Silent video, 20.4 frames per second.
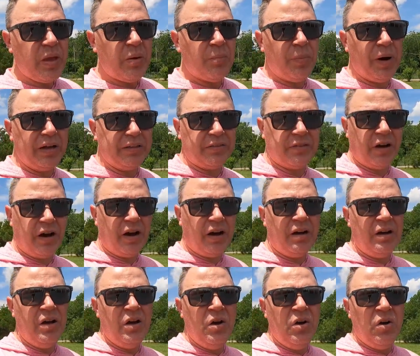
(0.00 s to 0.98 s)
But
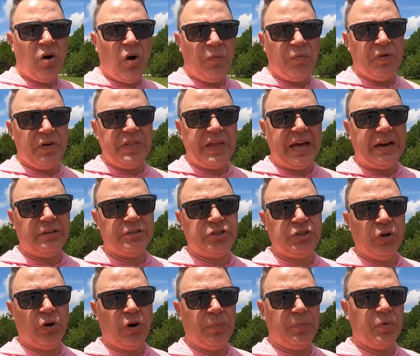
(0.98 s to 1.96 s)
hopefully that'll
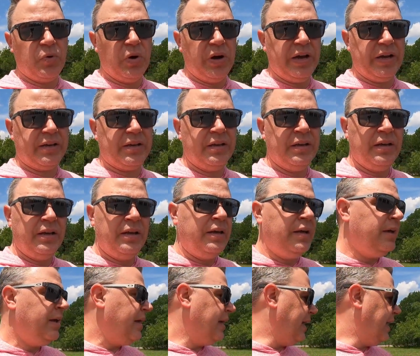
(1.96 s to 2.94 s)
show up quick.
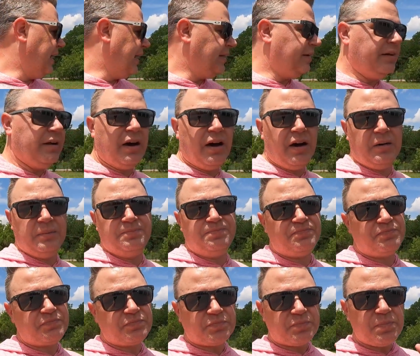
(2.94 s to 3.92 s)
And
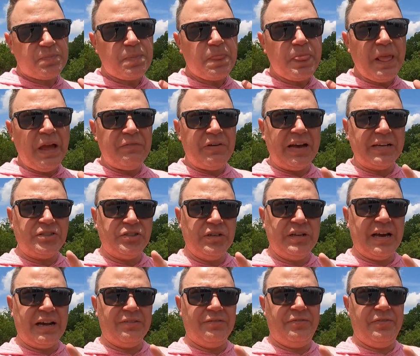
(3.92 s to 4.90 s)
I've actually
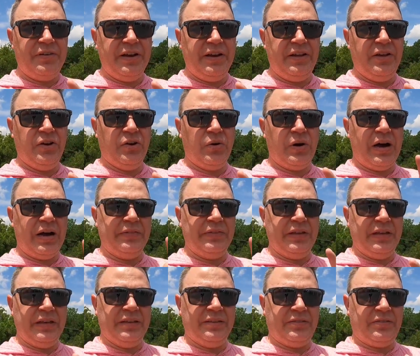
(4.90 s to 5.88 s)
got a video on
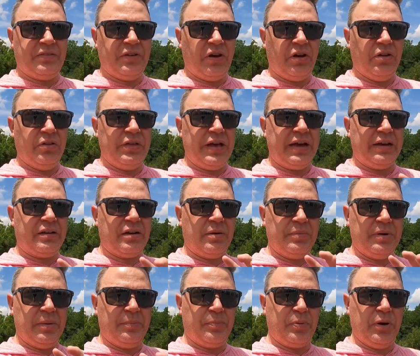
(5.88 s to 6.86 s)
the install of that
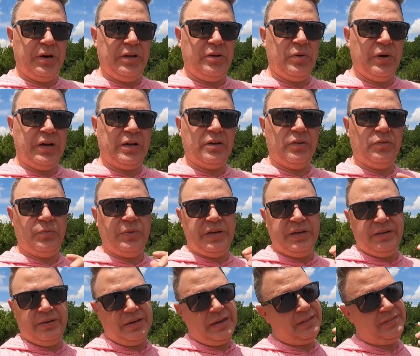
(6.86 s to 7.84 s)
coming up pretty quick, because
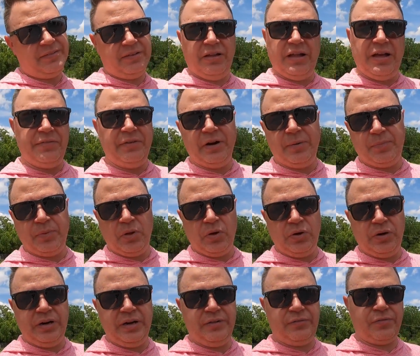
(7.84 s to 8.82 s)
we still haven't
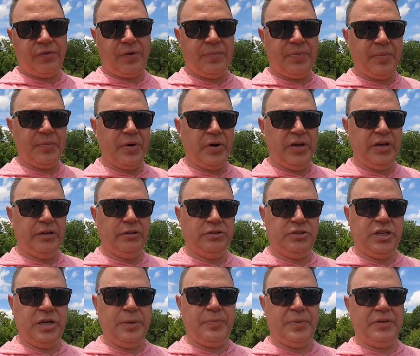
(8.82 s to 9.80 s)
uploaded it from the Mojito
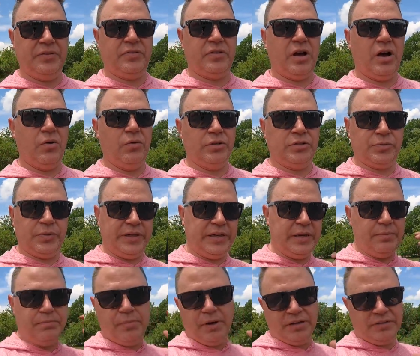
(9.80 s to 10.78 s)
Jeep install, which we
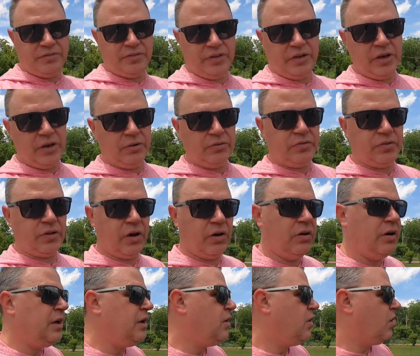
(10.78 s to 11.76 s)
did months ago. So
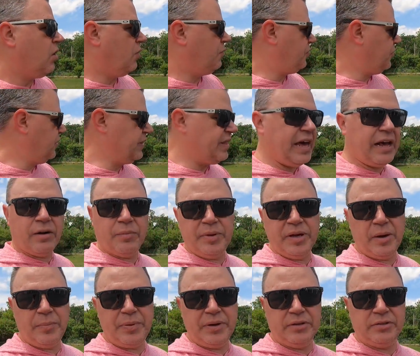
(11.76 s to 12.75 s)
hopefully that'll be
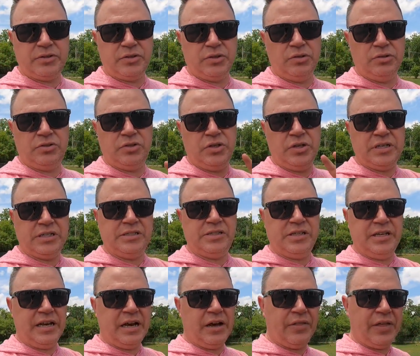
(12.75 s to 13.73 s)
up here soon, so you can
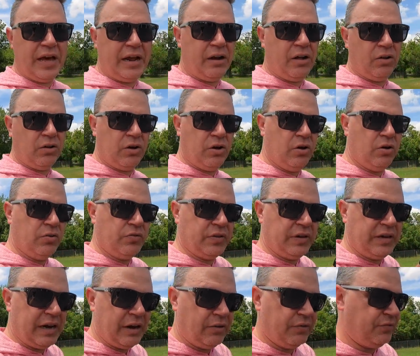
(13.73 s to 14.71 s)
see how that all goes
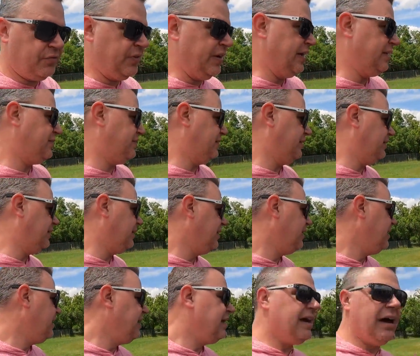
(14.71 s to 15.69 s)
and how it fits and
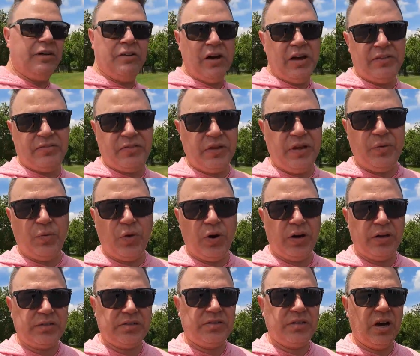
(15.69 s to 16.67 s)
how nicely it
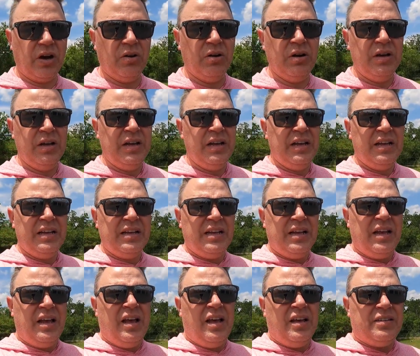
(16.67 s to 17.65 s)
works. So
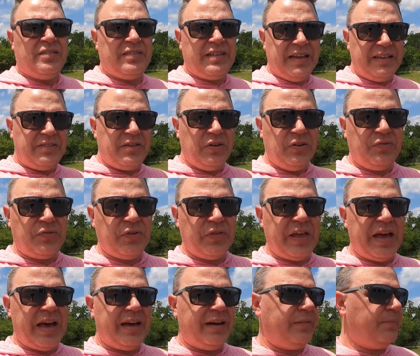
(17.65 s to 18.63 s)
stay tuned for
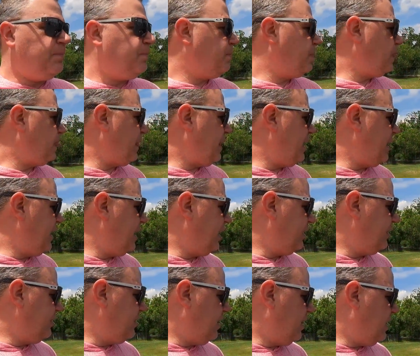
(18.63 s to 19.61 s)
that.
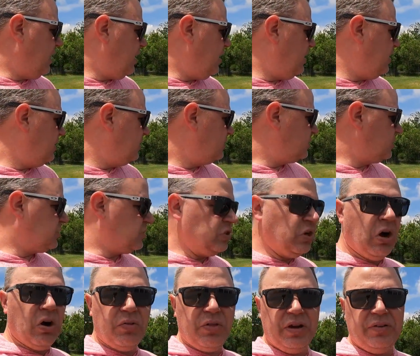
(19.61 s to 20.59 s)
And just
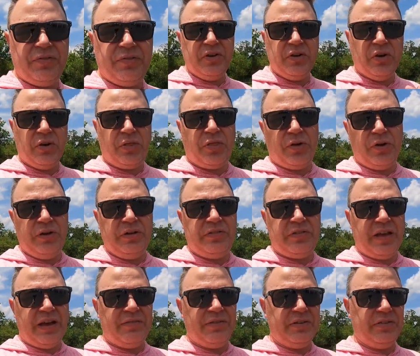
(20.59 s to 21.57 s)
know that go to
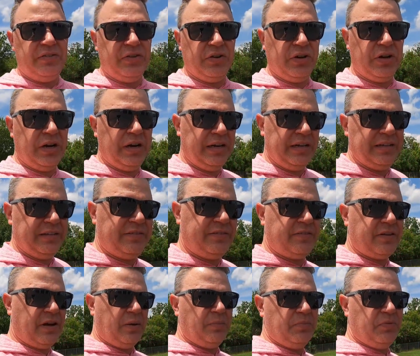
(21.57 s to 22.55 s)
37s, you're going to need
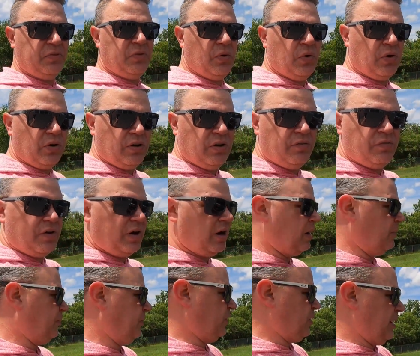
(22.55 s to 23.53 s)
some sort of
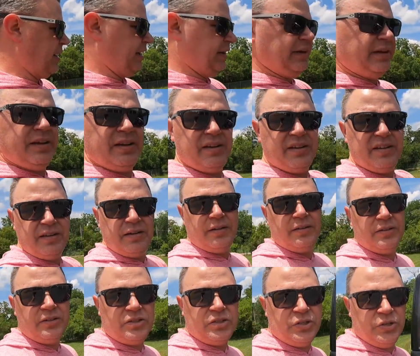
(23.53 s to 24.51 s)
upgrade
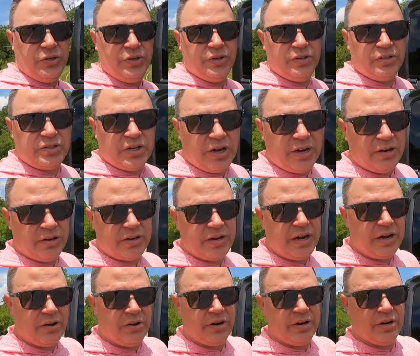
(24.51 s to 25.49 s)
to your tire
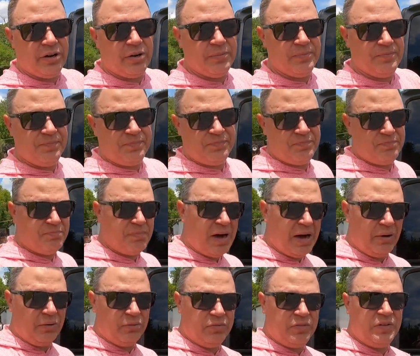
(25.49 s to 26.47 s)
carrier
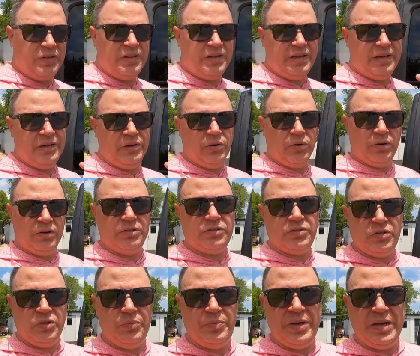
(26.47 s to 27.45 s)
mount in order
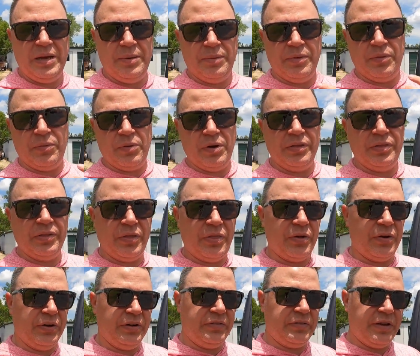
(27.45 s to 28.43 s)
to be able to run the
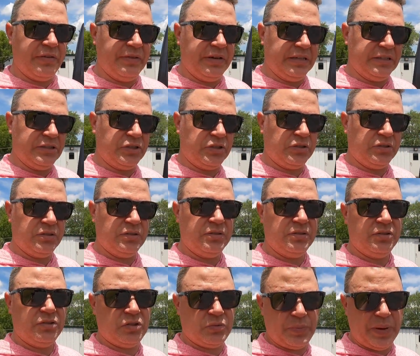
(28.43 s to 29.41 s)
37-inch
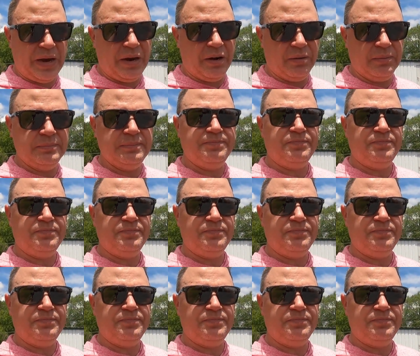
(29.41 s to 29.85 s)
spare.